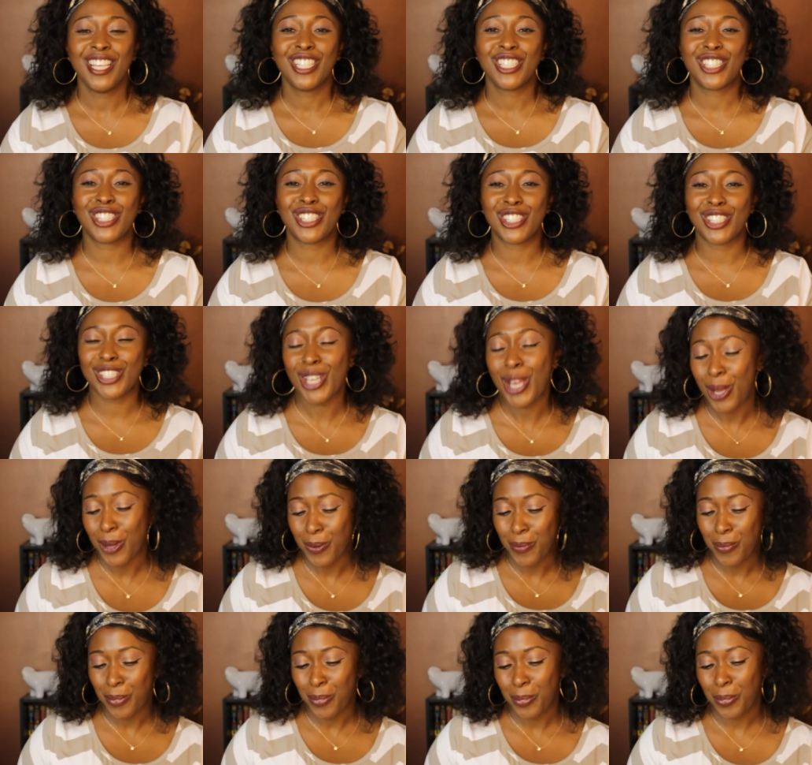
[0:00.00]

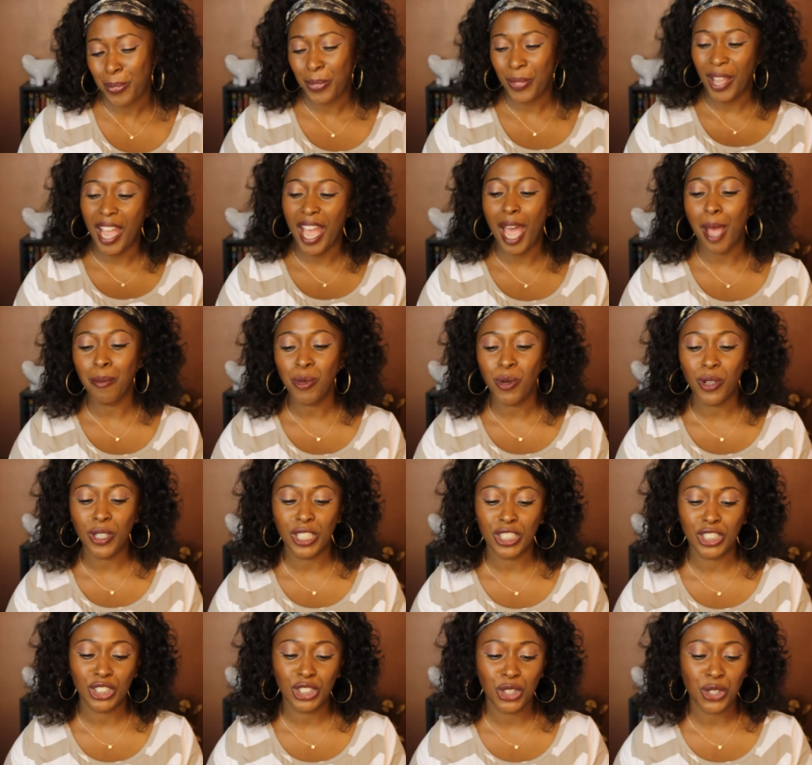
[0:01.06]
So, I'm going
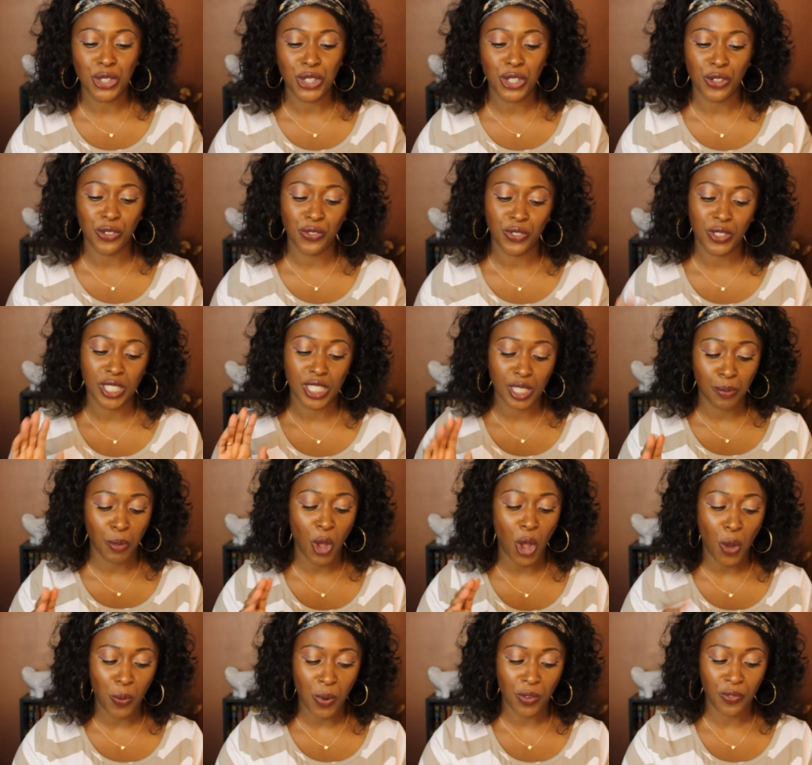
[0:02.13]
to show you the, the
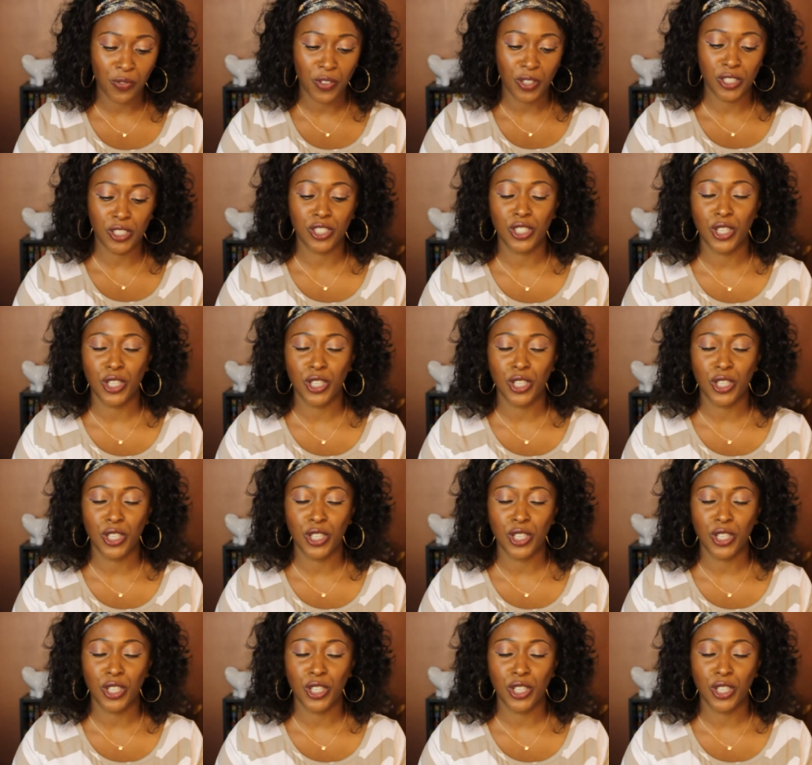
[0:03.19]
small one first.